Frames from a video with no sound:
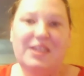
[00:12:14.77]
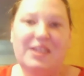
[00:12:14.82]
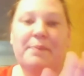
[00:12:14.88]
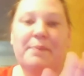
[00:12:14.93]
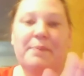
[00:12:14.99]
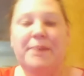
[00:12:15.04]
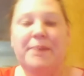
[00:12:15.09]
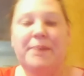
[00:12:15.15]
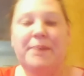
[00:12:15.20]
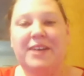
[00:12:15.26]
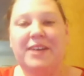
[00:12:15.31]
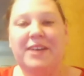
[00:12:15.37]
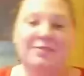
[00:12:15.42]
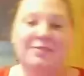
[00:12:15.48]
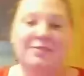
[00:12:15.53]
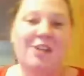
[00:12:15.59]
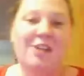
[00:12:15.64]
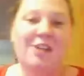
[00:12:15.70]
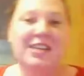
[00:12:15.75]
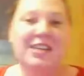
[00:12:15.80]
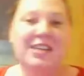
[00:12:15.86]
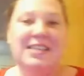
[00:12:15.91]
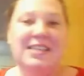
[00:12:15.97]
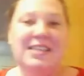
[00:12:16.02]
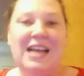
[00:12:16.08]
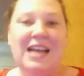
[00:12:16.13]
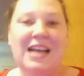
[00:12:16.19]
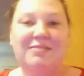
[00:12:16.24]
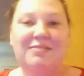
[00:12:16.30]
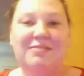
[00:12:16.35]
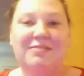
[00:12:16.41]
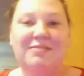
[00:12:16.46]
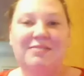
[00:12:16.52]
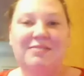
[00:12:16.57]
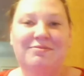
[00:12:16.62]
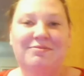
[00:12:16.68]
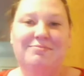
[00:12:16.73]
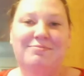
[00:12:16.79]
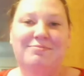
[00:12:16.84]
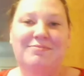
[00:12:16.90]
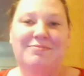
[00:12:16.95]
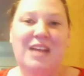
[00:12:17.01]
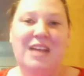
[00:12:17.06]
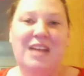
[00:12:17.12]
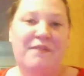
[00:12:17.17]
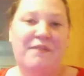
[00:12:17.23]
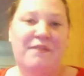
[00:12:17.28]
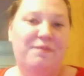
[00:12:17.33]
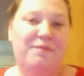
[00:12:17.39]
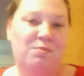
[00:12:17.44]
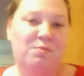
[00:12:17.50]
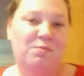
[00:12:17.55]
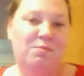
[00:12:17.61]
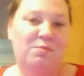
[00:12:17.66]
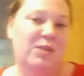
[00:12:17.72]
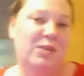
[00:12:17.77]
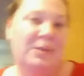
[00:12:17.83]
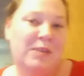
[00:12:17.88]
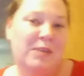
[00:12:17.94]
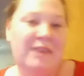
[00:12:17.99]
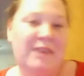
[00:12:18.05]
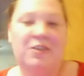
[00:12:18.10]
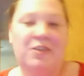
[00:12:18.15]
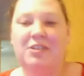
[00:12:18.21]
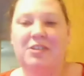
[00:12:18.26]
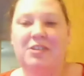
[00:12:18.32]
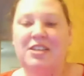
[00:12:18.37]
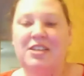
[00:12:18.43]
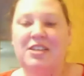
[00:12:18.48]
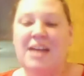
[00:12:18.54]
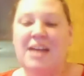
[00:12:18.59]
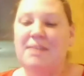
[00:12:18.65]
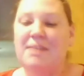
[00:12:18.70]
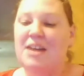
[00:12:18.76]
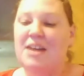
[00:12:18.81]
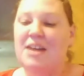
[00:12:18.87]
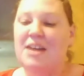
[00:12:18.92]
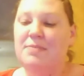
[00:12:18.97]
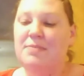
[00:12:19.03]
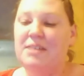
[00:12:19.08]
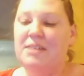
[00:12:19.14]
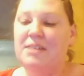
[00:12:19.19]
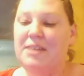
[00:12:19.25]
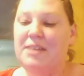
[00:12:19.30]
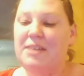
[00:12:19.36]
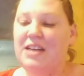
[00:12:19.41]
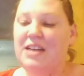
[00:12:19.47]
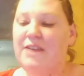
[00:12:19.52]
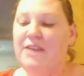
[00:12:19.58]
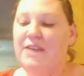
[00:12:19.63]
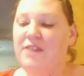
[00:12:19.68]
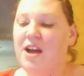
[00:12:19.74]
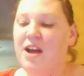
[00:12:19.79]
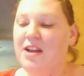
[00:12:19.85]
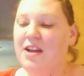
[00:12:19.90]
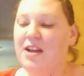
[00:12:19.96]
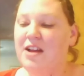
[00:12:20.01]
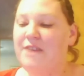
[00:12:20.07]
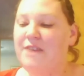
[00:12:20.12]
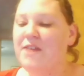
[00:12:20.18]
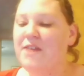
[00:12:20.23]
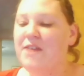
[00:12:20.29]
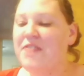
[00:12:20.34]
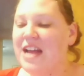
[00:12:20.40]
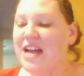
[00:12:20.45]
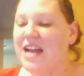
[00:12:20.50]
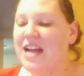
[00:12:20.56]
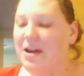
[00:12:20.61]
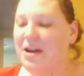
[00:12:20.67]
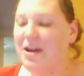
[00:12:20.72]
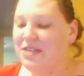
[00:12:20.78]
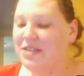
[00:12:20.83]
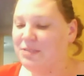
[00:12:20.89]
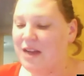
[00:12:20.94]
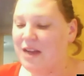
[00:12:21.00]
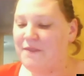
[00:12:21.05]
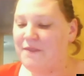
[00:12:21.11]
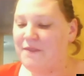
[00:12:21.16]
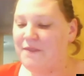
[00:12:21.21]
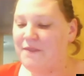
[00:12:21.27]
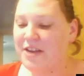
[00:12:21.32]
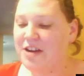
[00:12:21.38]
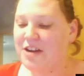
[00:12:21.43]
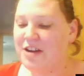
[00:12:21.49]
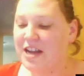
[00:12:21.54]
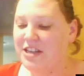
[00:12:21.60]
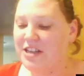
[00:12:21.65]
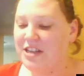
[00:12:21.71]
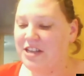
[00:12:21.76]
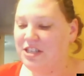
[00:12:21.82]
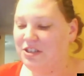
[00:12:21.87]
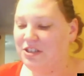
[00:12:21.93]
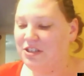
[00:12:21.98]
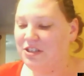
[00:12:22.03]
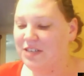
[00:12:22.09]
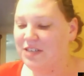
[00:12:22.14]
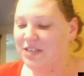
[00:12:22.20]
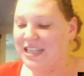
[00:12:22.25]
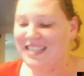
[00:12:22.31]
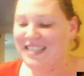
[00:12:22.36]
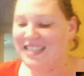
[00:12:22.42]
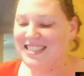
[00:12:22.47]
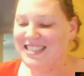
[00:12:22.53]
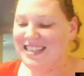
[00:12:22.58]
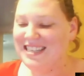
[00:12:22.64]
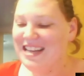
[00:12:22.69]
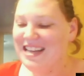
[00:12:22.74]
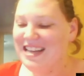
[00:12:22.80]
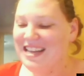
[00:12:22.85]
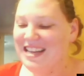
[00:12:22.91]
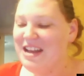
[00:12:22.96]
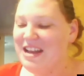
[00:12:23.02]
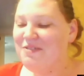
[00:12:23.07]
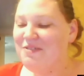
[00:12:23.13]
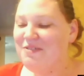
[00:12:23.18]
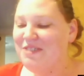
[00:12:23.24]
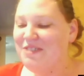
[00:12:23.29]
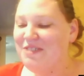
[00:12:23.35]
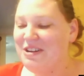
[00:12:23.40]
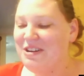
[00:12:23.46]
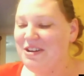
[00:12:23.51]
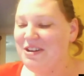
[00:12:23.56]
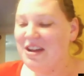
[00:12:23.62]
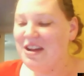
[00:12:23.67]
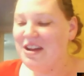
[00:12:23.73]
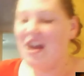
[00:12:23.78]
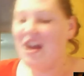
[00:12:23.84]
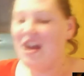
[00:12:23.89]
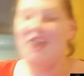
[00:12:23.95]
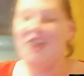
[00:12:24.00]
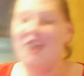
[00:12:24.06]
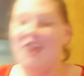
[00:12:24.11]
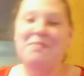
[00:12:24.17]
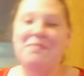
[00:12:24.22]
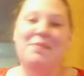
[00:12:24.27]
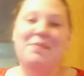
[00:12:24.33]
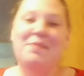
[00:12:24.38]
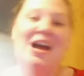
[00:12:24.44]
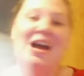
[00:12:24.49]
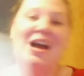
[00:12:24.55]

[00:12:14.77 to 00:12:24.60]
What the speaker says: But yeah, I'll get to that whenever the time comes. I mean, if nothing else, what I figured I could do is I have